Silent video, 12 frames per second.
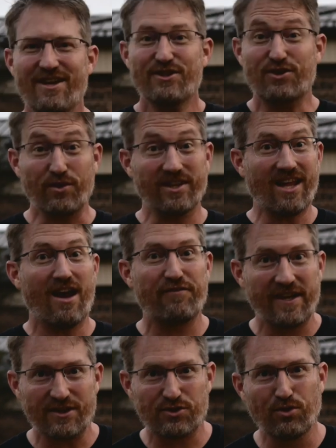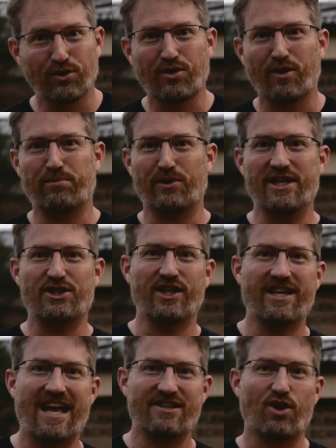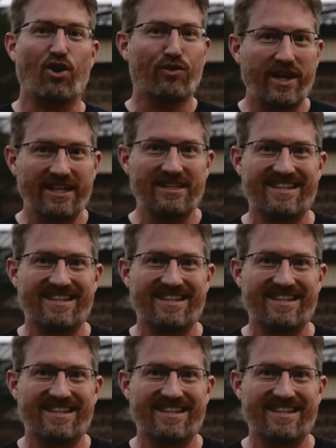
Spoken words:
So the Lafayette School Corporation has already